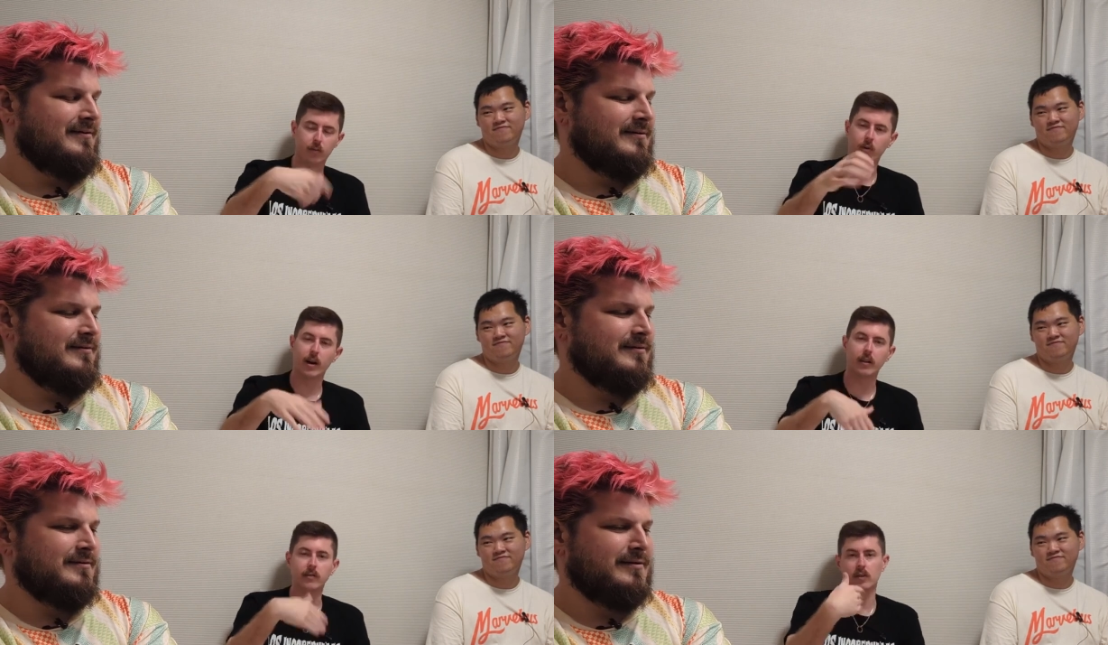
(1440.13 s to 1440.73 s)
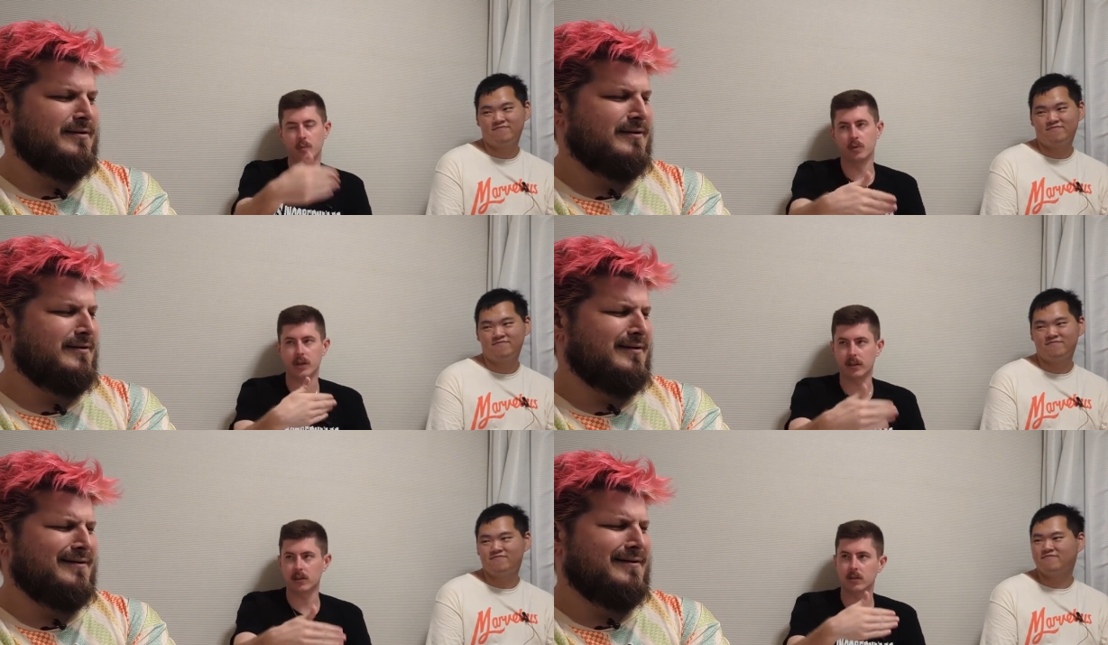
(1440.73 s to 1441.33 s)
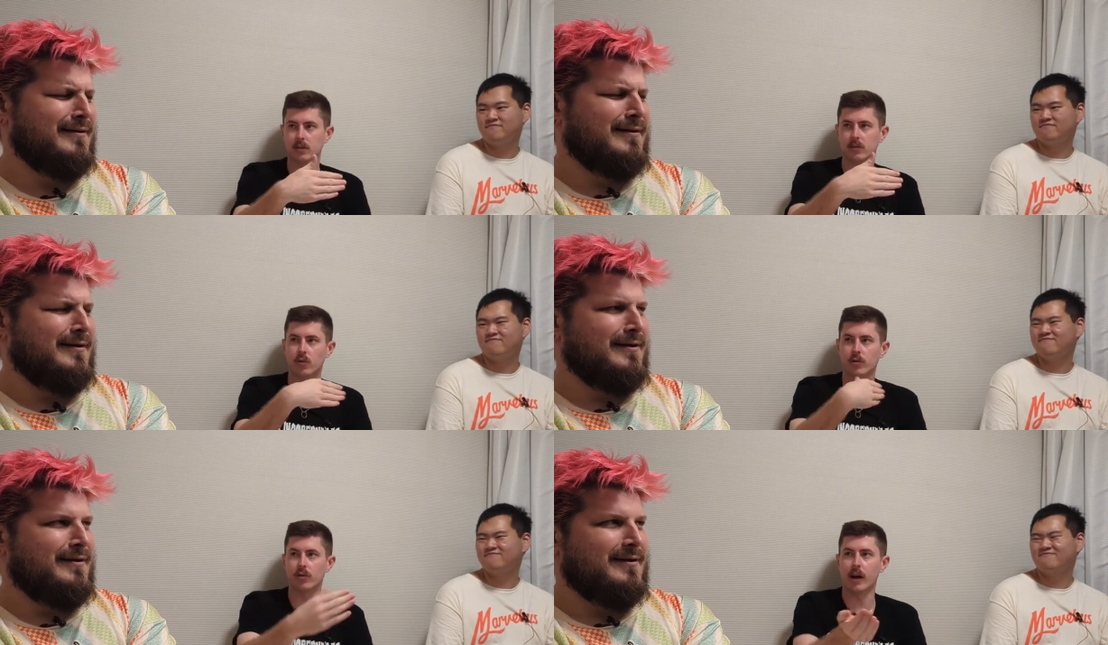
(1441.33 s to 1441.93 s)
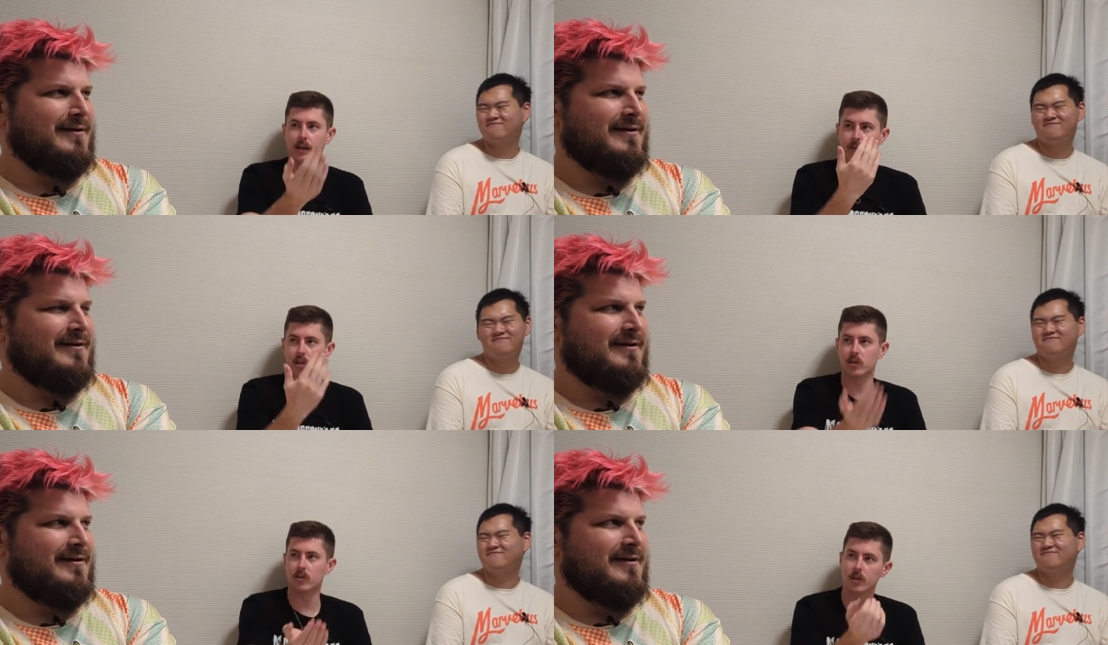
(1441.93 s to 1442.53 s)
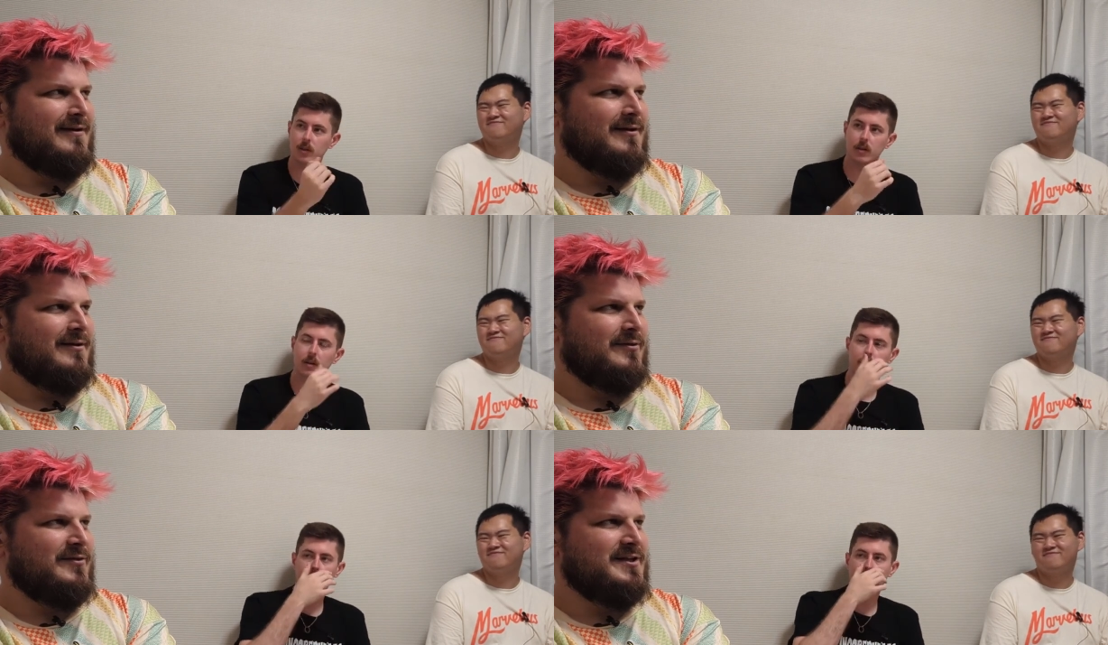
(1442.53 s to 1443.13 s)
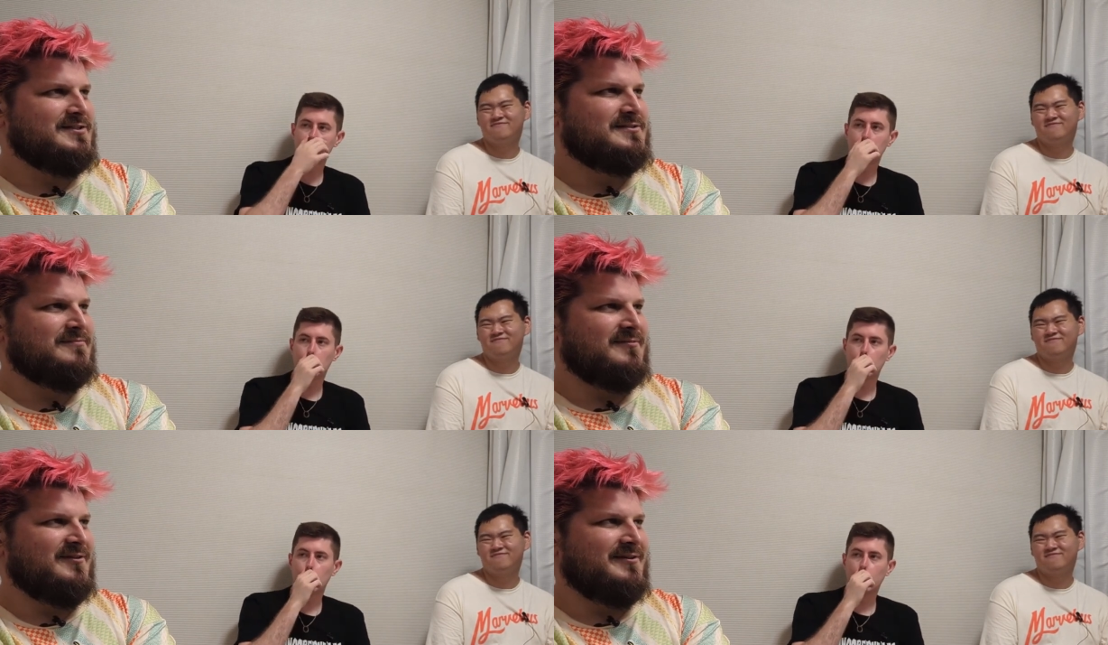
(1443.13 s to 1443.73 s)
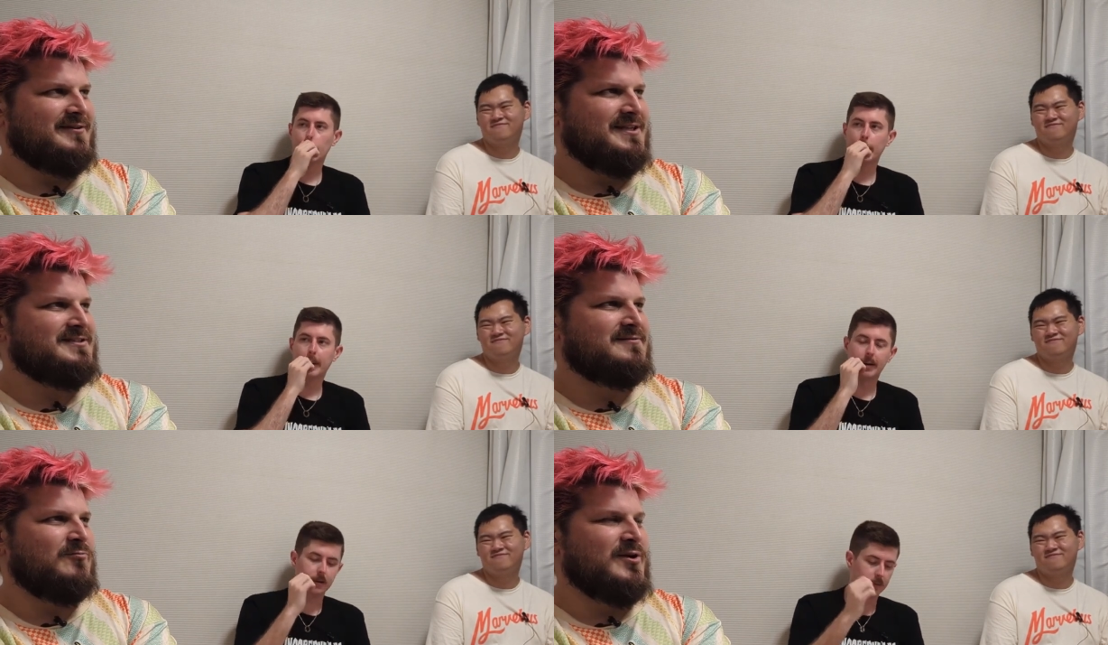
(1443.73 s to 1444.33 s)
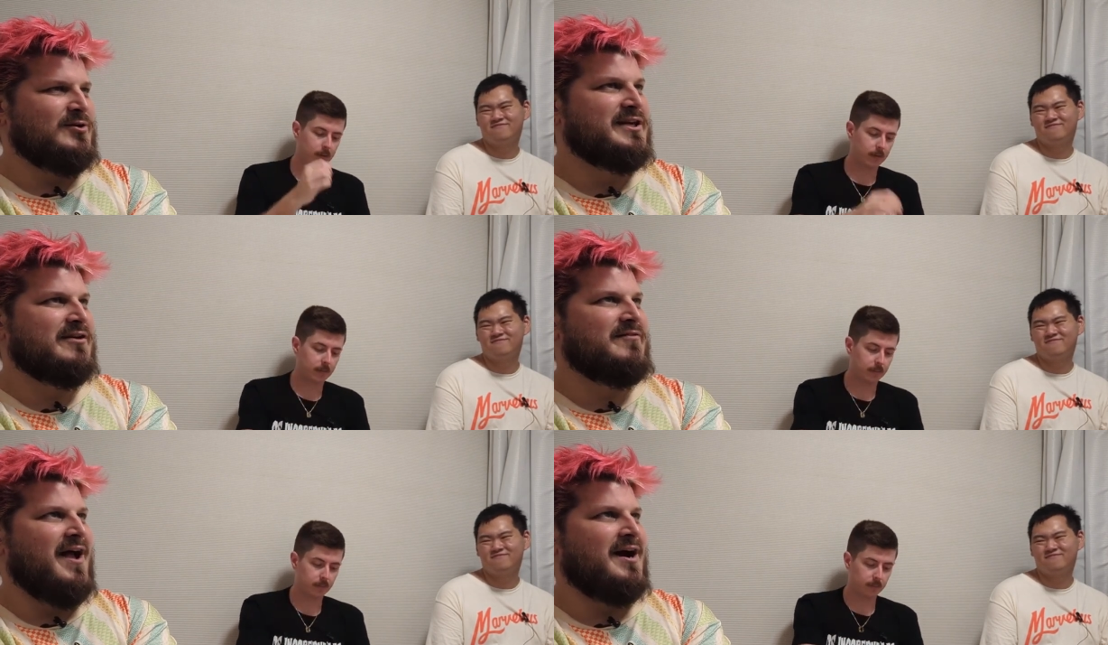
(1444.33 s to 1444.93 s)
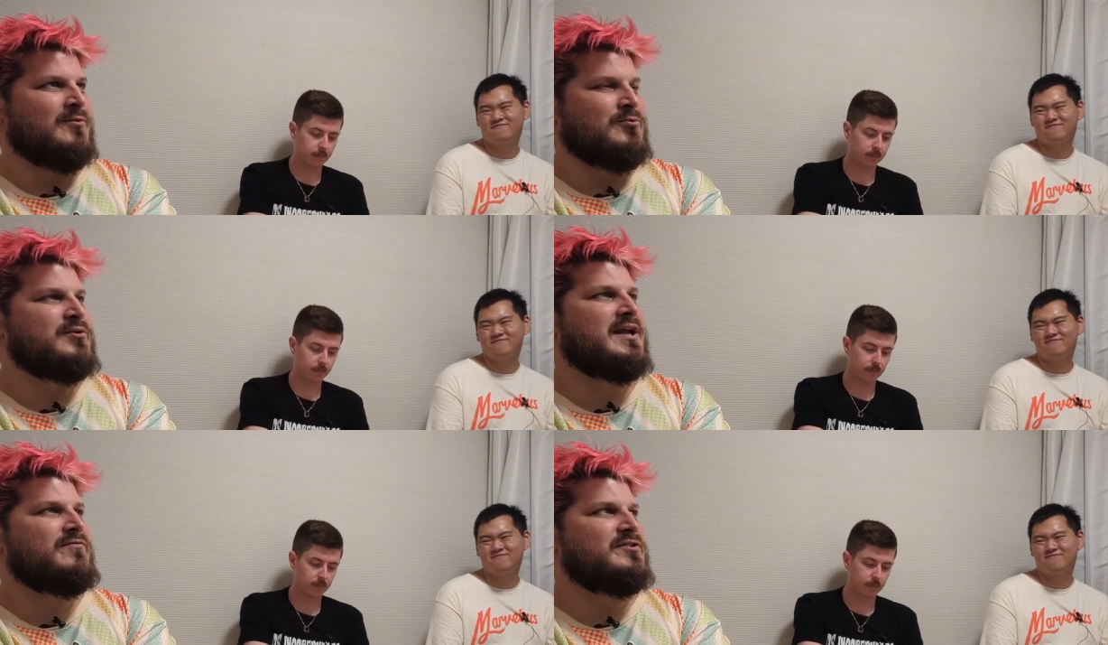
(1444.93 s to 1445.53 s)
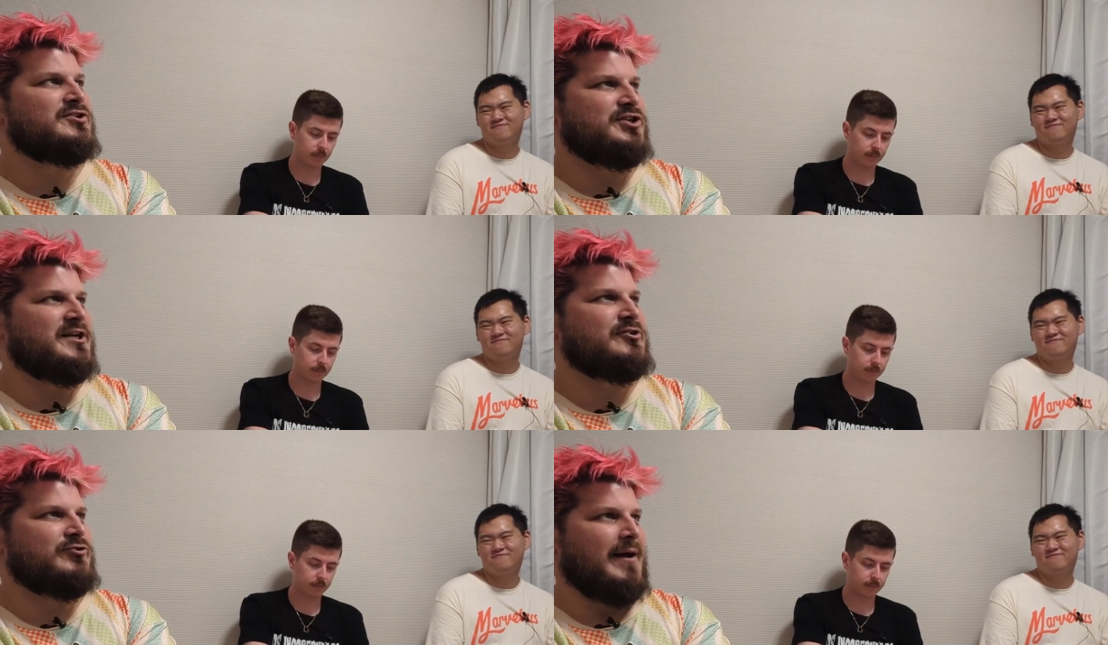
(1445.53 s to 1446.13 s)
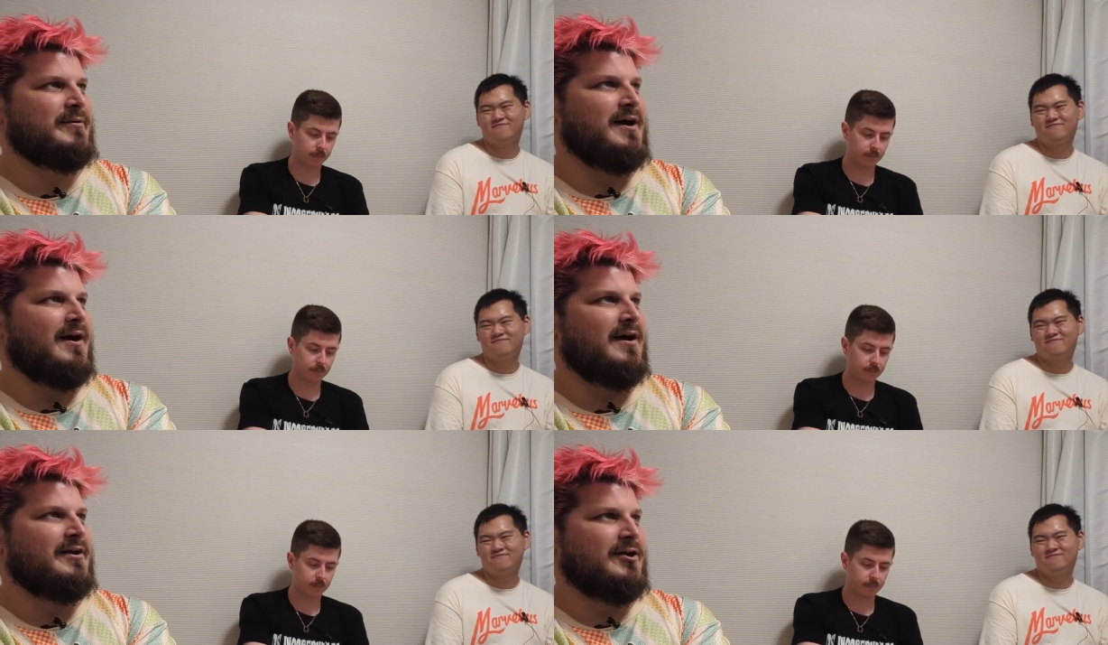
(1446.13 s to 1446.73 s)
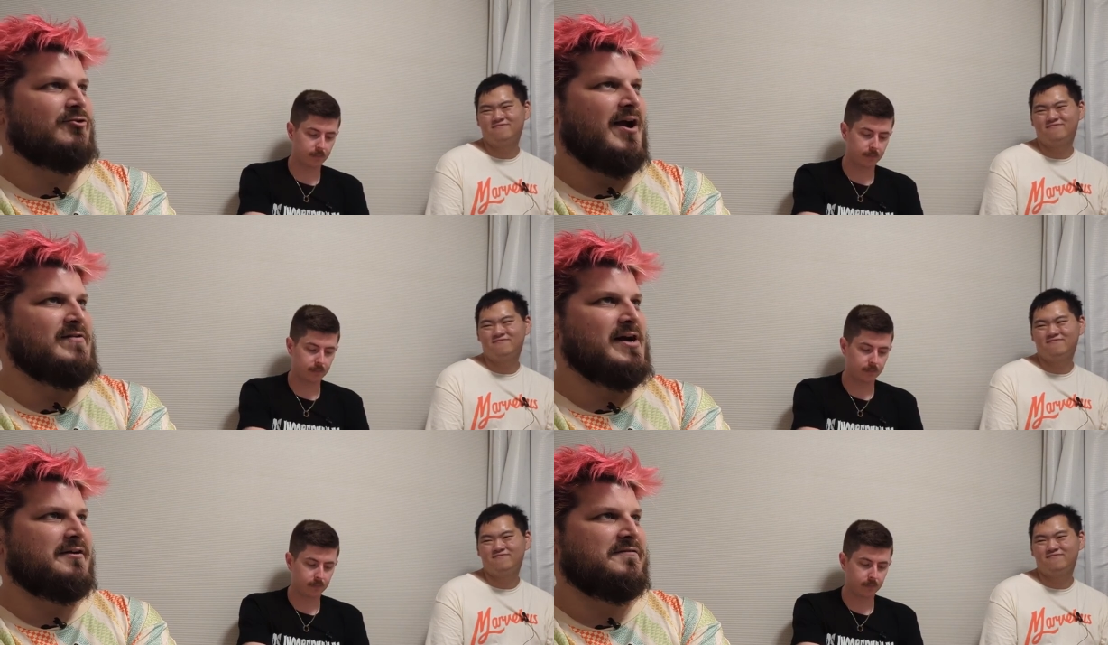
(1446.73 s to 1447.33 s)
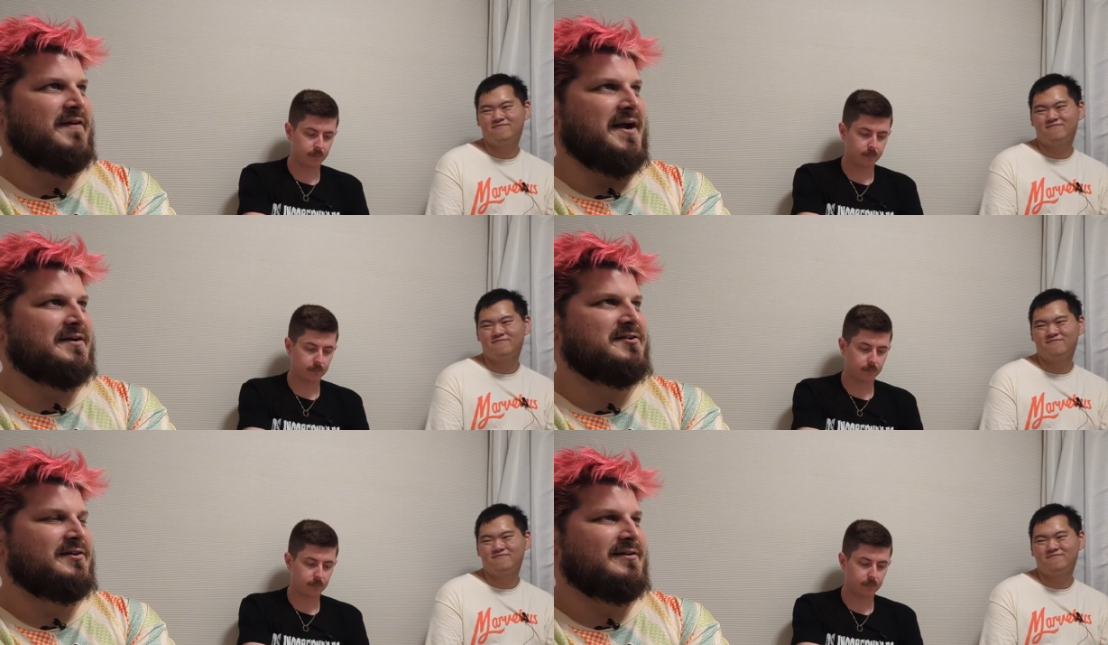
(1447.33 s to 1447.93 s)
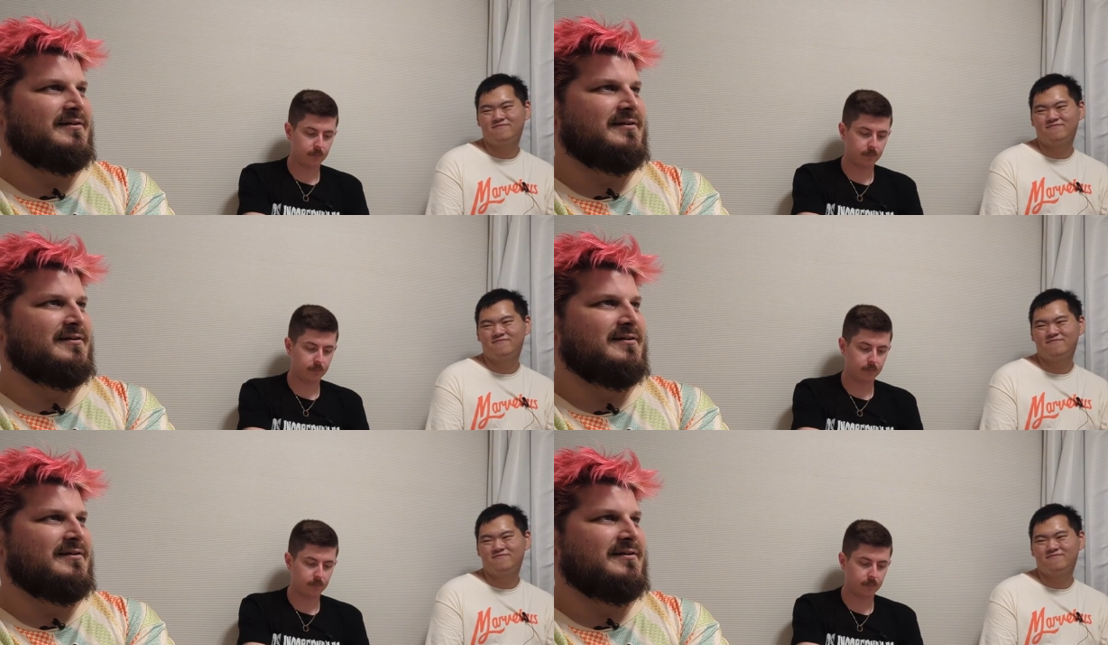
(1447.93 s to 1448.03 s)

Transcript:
Speaker 1: it from grave to protect all your activations.
Speaker 2: This this will give out will give the shitty trap card a graveyard effect